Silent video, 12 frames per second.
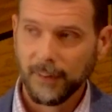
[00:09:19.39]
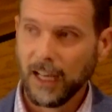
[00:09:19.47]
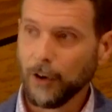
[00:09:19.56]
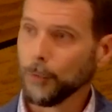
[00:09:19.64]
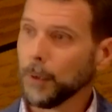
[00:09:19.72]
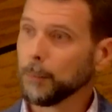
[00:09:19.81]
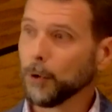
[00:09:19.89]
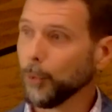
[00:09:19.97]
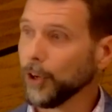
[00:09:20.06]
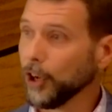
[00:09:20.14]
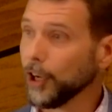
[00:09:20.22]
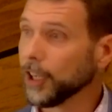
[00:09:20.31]
I remember
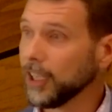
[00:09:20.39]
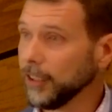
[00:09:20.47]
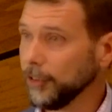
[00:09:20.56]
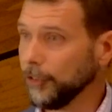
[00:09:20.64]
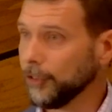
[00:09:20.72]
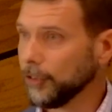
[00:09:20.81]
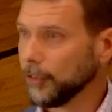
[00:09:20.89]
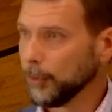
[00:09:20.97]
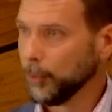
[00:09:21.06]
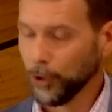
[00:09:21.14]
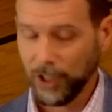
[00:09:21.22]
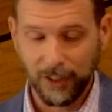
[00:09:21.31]
when our kids
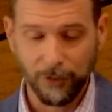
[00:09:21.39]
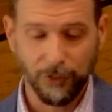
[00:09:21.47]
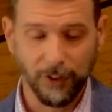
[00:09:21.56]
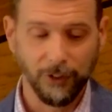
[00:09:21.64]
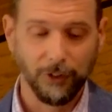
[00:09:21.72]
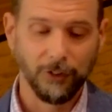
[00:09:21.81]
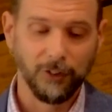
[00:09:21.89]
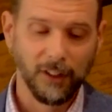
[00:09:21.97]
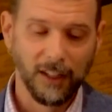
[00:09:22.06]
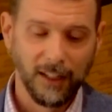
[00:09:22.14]
were infants.